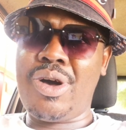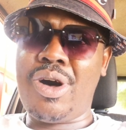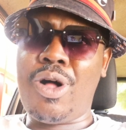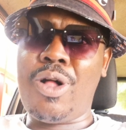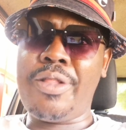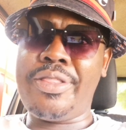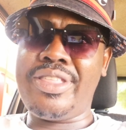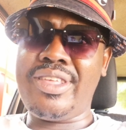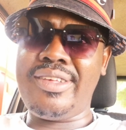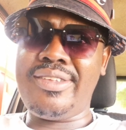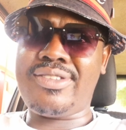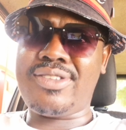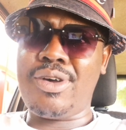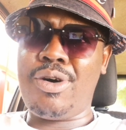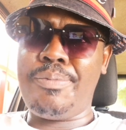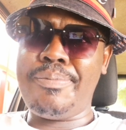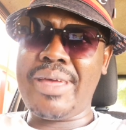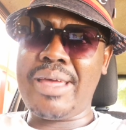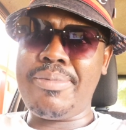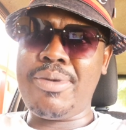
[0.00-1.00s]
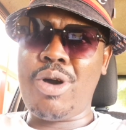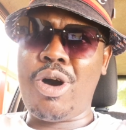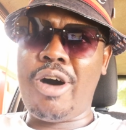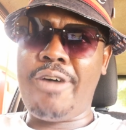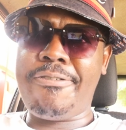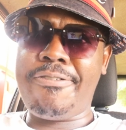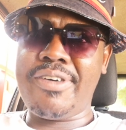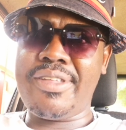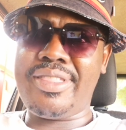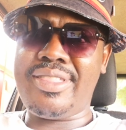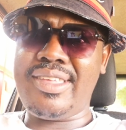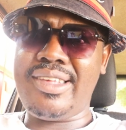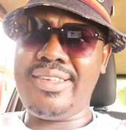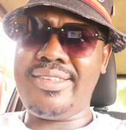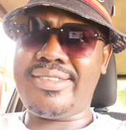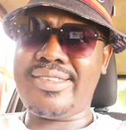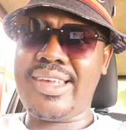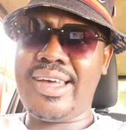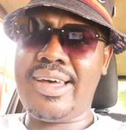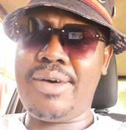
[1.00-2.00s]
all these, or maybe offer
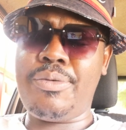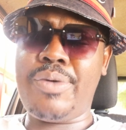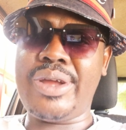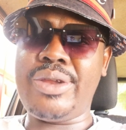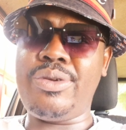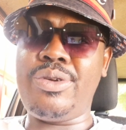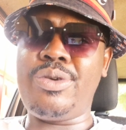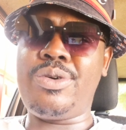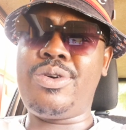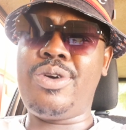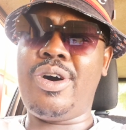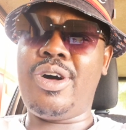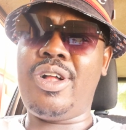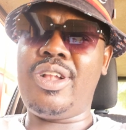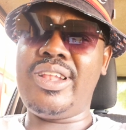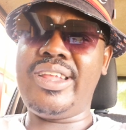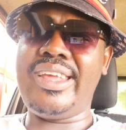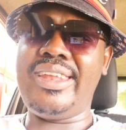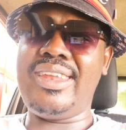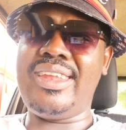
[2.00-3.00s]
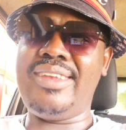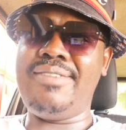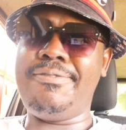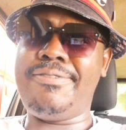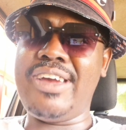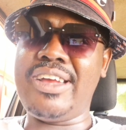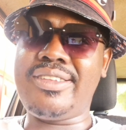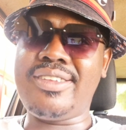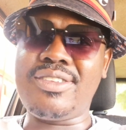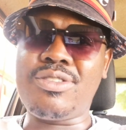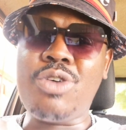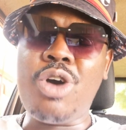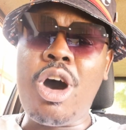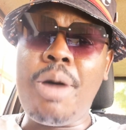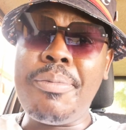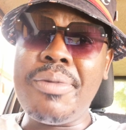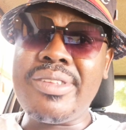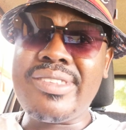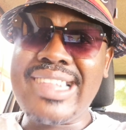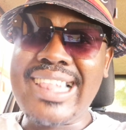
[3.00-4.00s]
these, what do you call in inverted
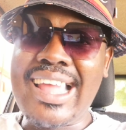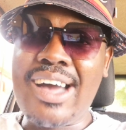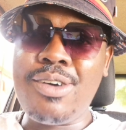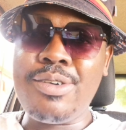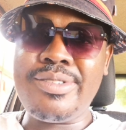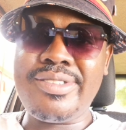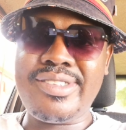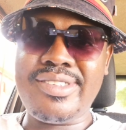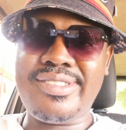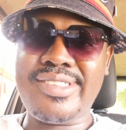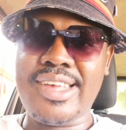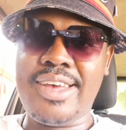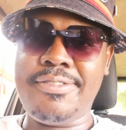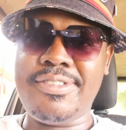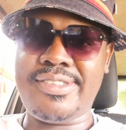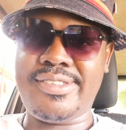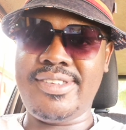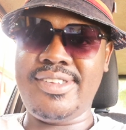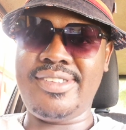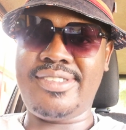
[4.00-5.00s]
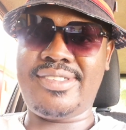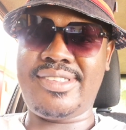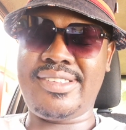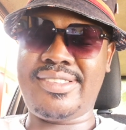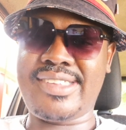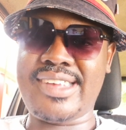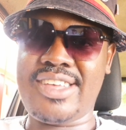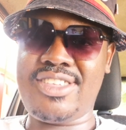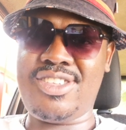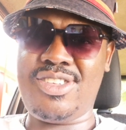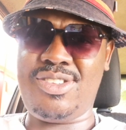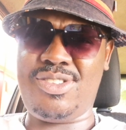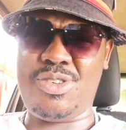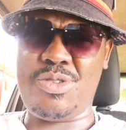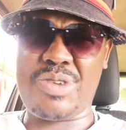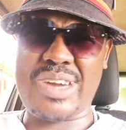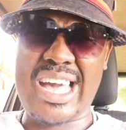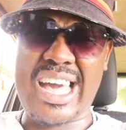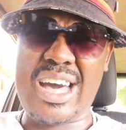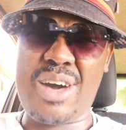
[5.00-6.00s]
commas, lousy services, such as
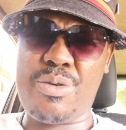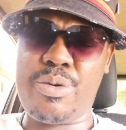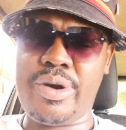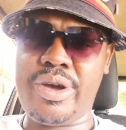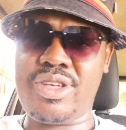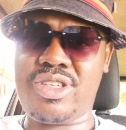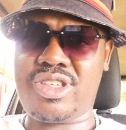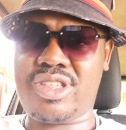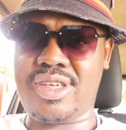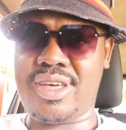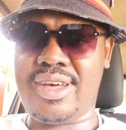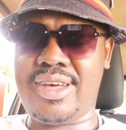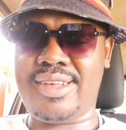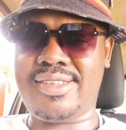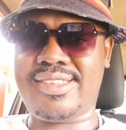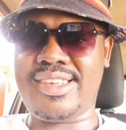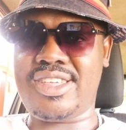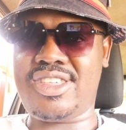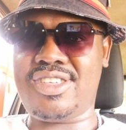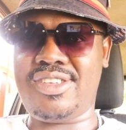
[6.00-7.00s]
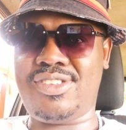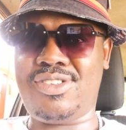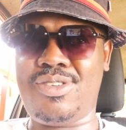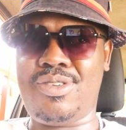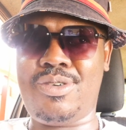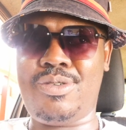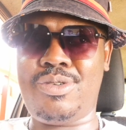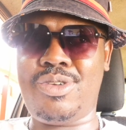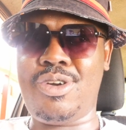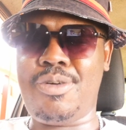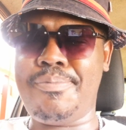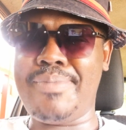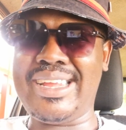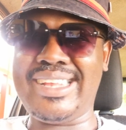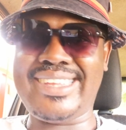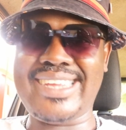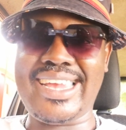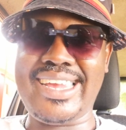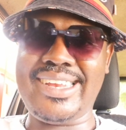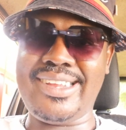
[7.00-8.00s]
your car wash, such as your
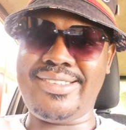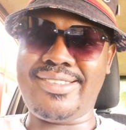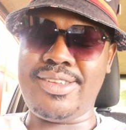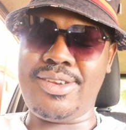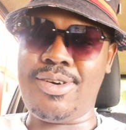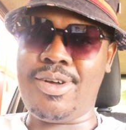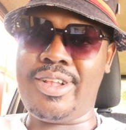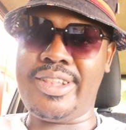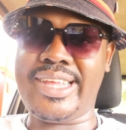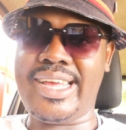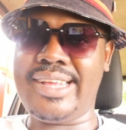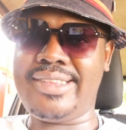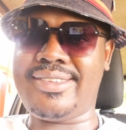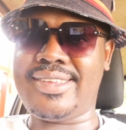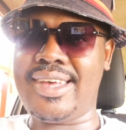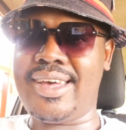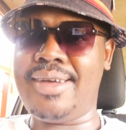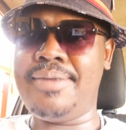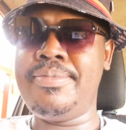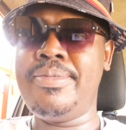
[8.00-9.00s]
maintenance and all that.